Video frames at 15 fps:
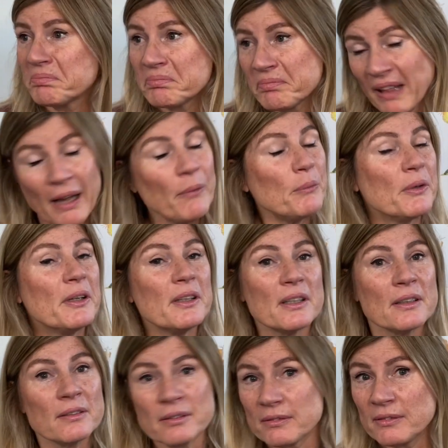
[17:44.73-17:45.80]
That
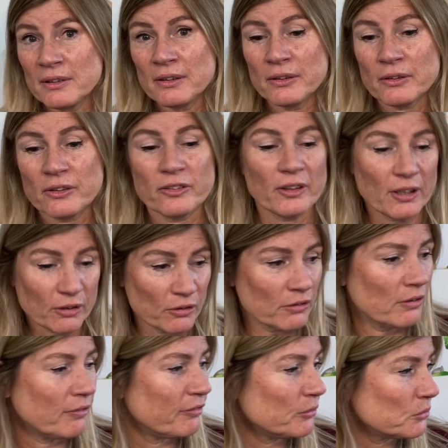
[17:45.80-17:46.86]
worked, because I couldn't
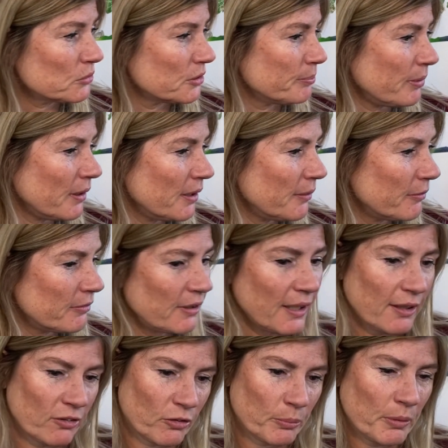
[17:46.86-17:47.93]
afford to buy a
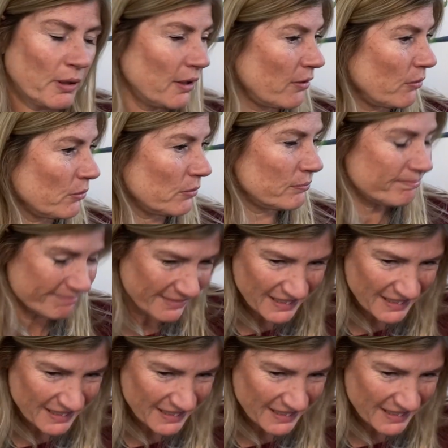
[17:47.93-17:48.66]
desk, but I thought,